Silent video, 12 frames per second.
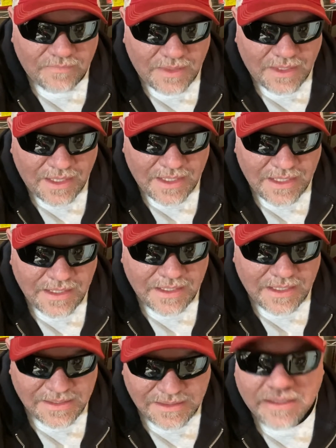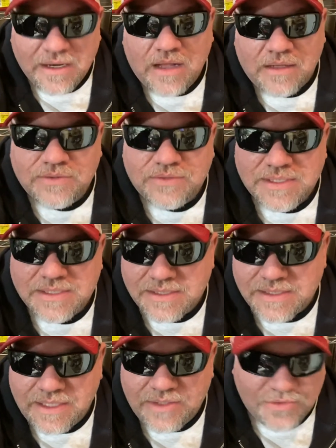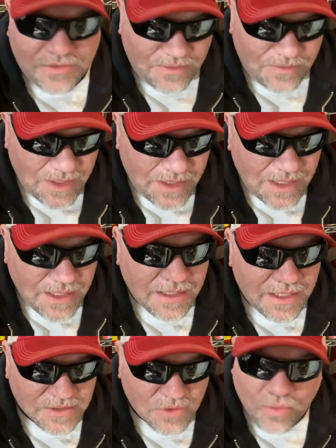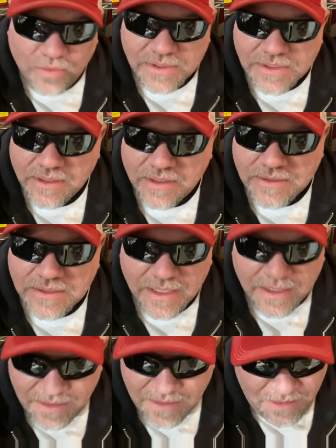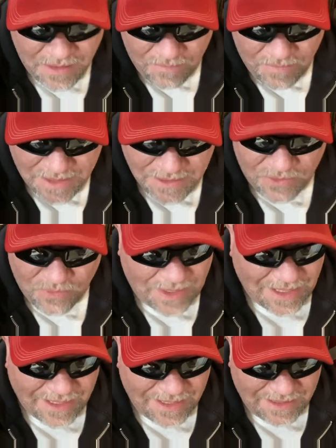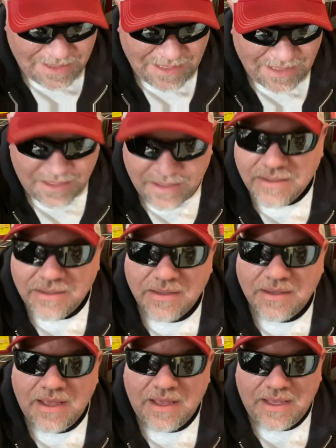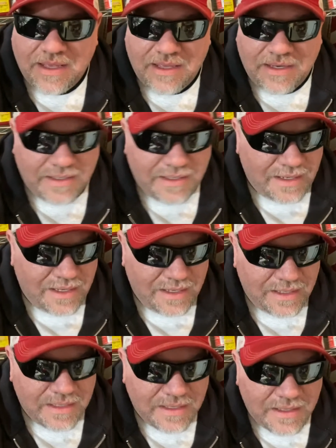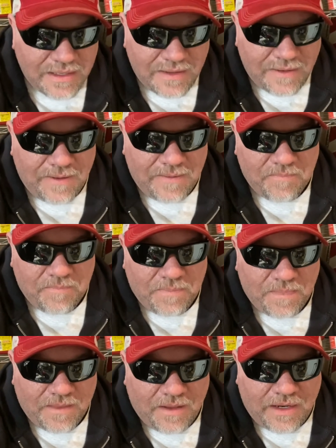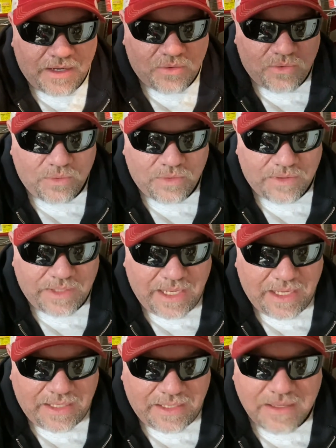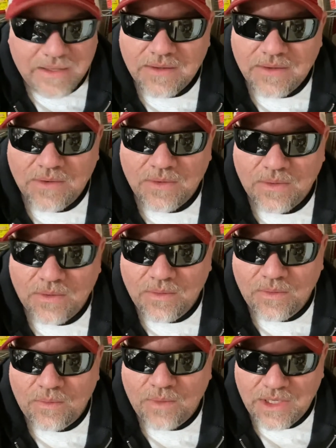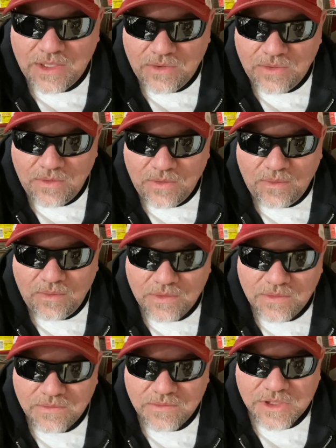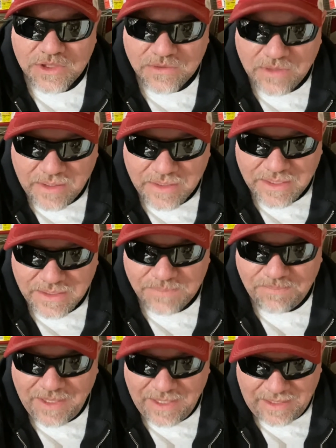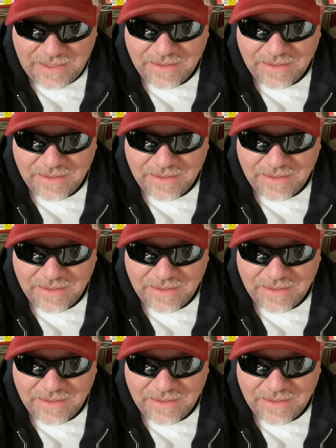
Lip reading: Indian has acknowledged this as an issue, is cold starts. Mine's a 2019, and on a cooler day, when you start this bike,